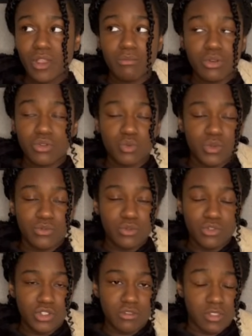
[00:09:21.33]
Because with
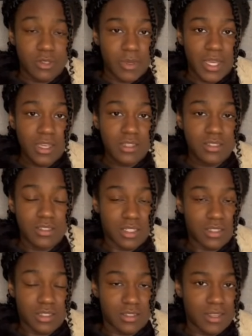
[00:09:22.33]
all due respect,
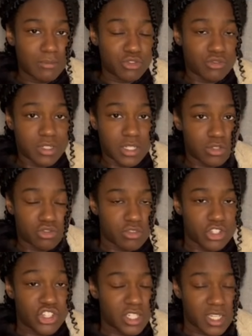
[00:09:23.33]
these exams really and
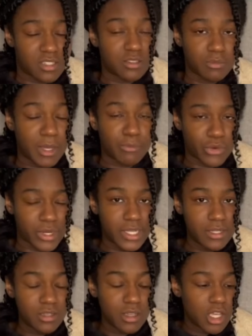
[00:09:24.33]
truly shattered my
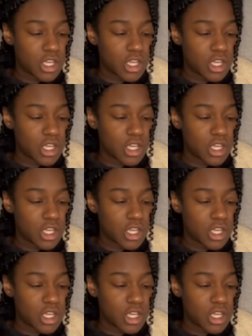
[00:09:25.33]
brain.